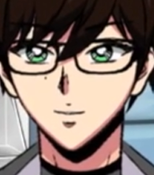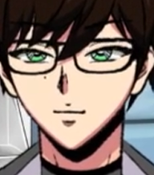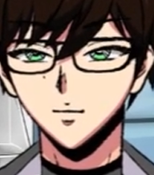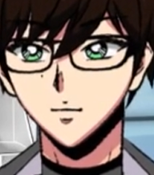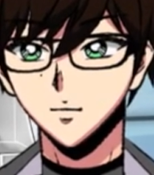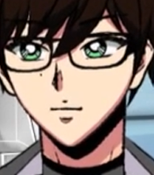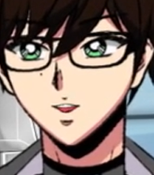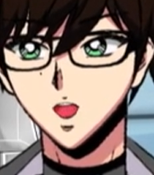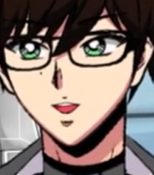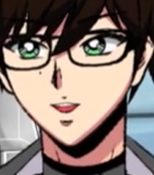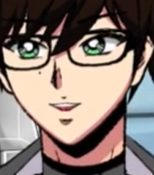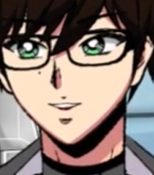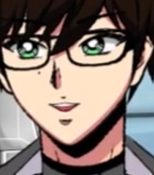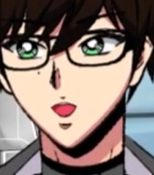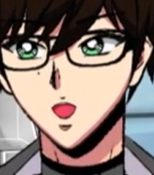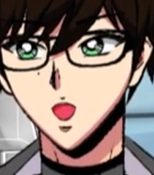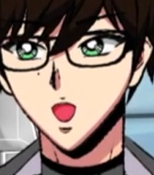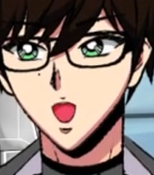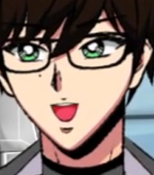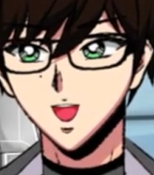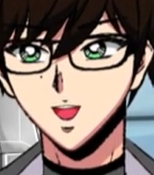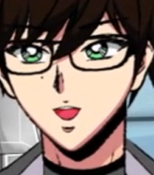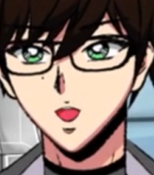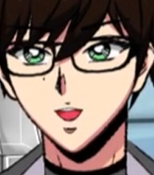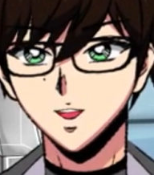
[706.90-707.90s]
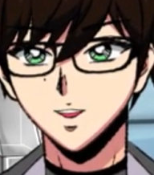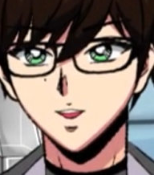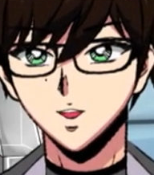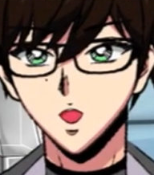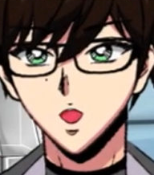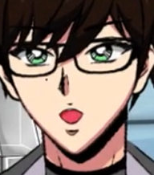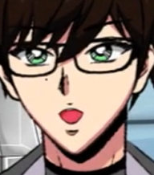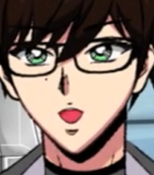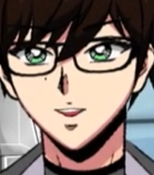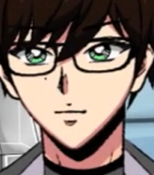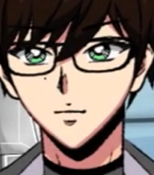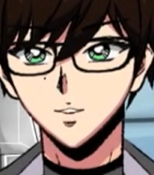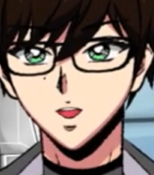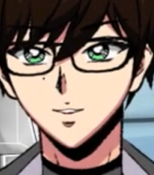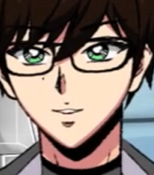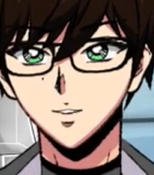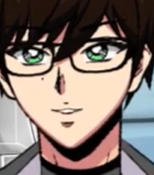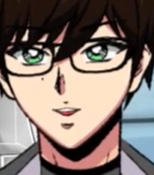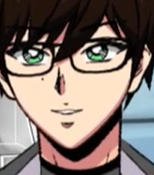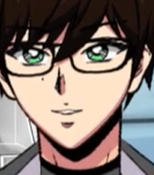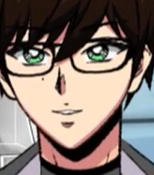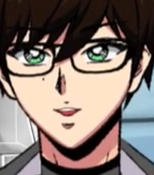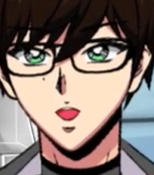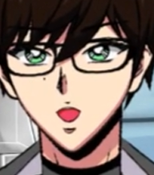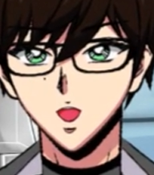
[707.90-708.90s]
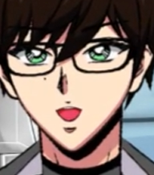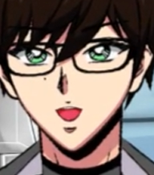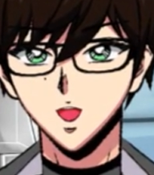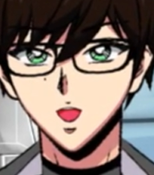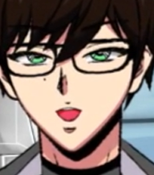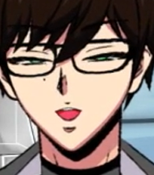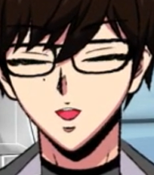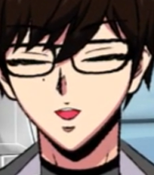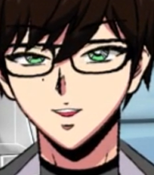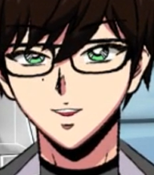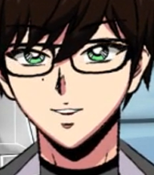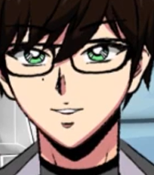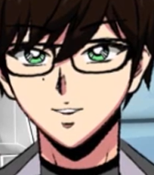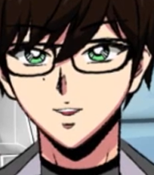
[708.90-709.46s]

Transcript: So yeah, it has armor purple and yellow.